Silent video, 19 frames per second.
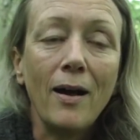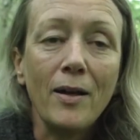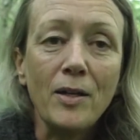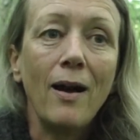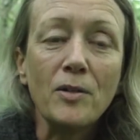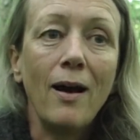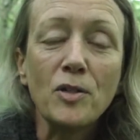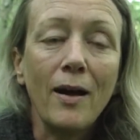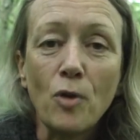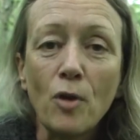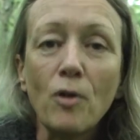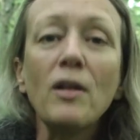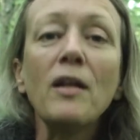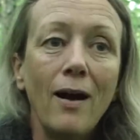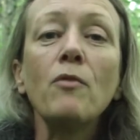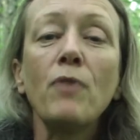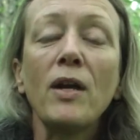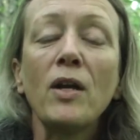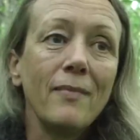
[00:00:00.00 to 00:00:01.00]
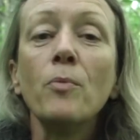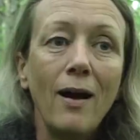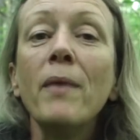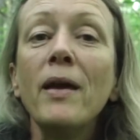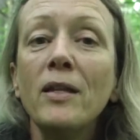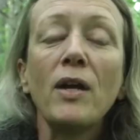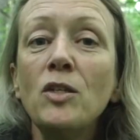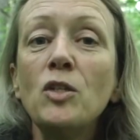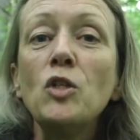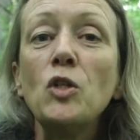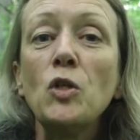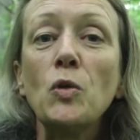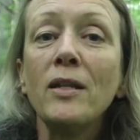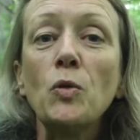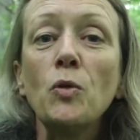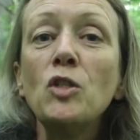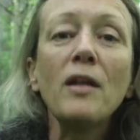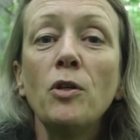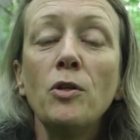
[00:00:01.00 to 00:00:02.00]
strongly recommend
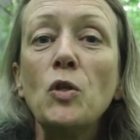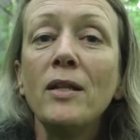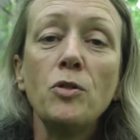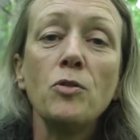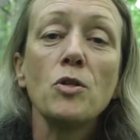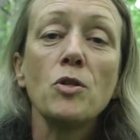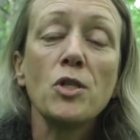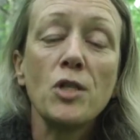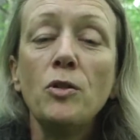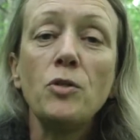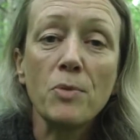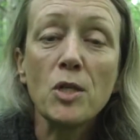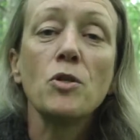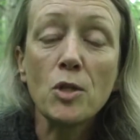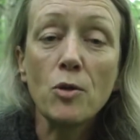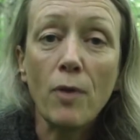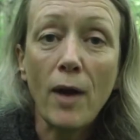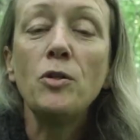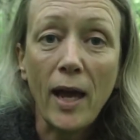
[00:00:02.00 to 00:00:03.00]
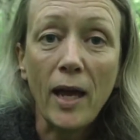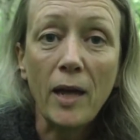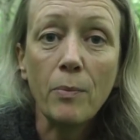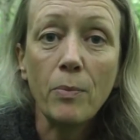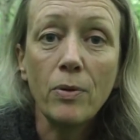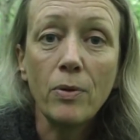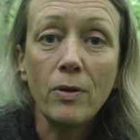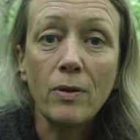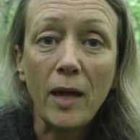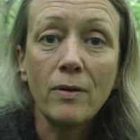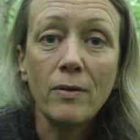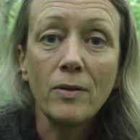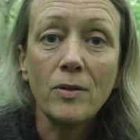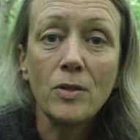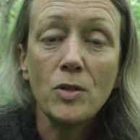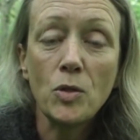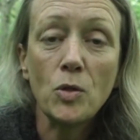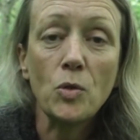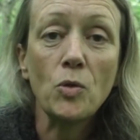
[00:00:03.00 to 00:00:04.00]
you to subscribe
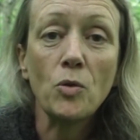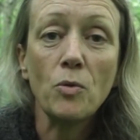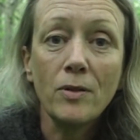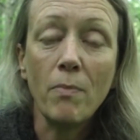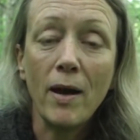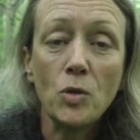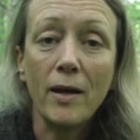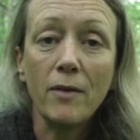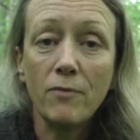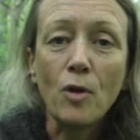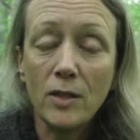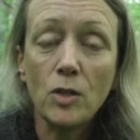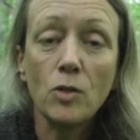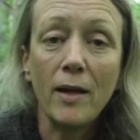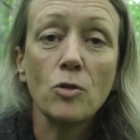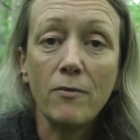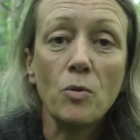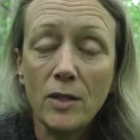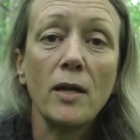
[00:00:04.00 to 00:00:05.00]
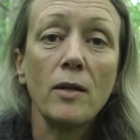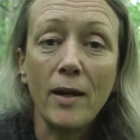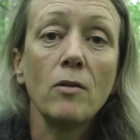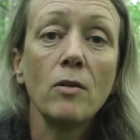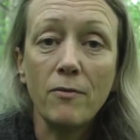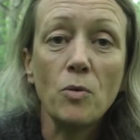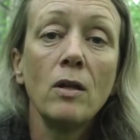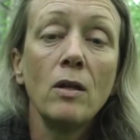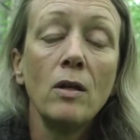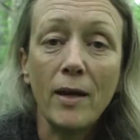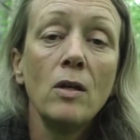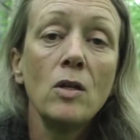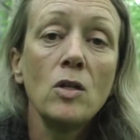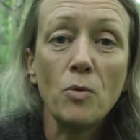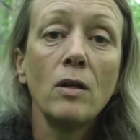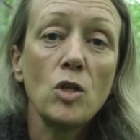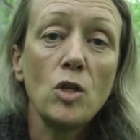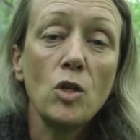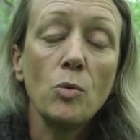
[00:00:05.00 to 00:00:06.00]
to my video channel
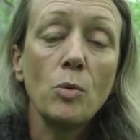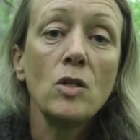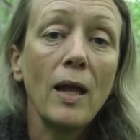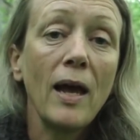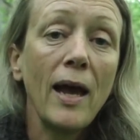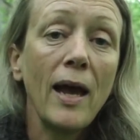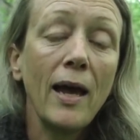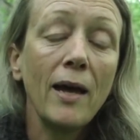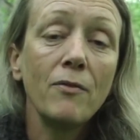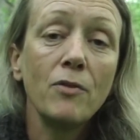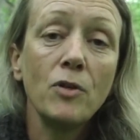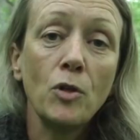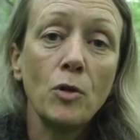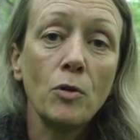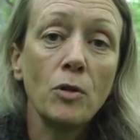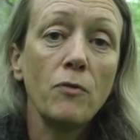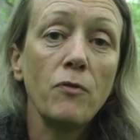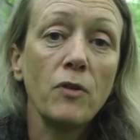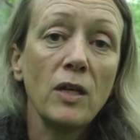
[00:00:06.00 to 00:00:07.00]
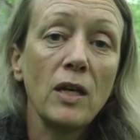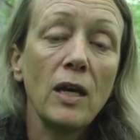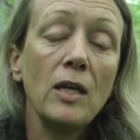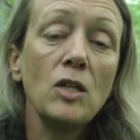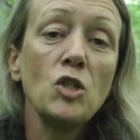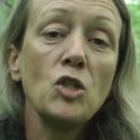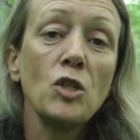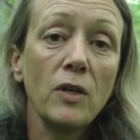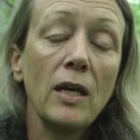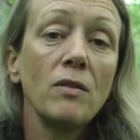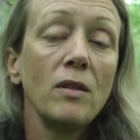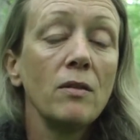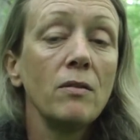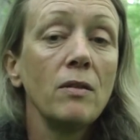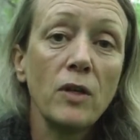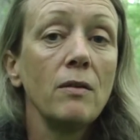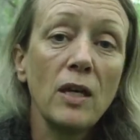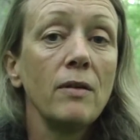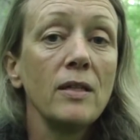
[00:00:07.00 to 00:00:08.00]
so you will have a notification that
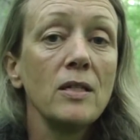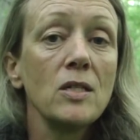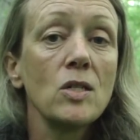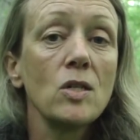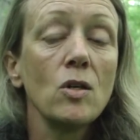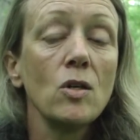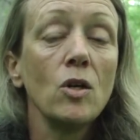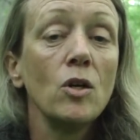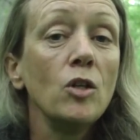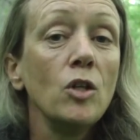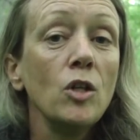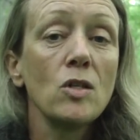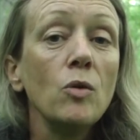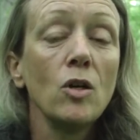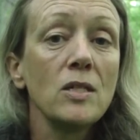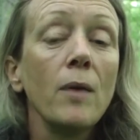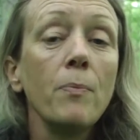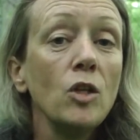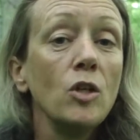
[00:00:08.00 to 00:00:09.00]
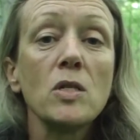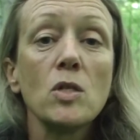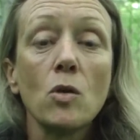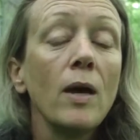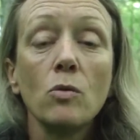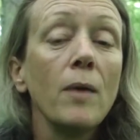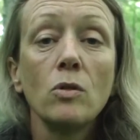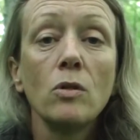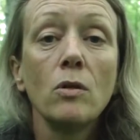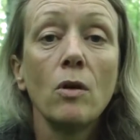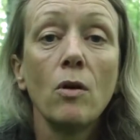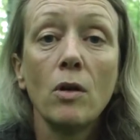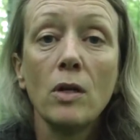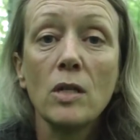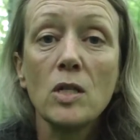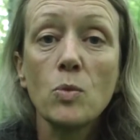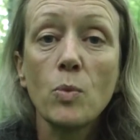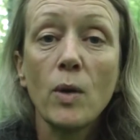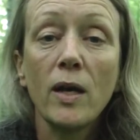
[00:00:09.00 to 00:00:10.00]
there is a new episode on
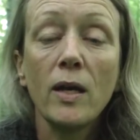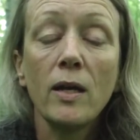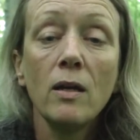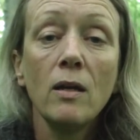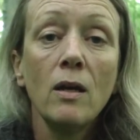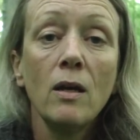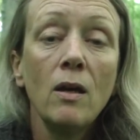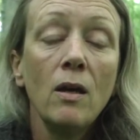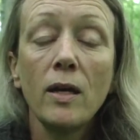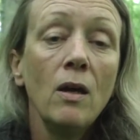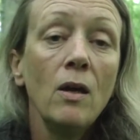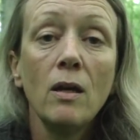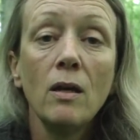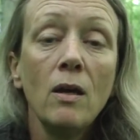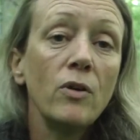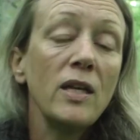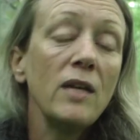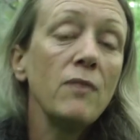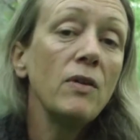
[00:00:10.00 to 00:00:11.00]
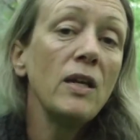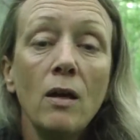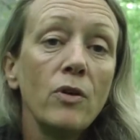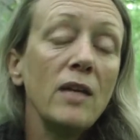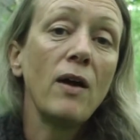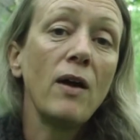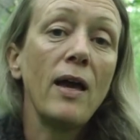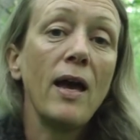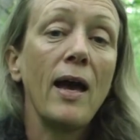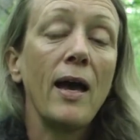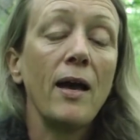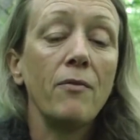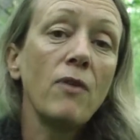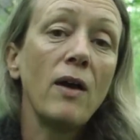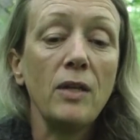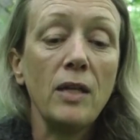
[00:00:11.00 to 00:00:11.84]
its way. For even if I have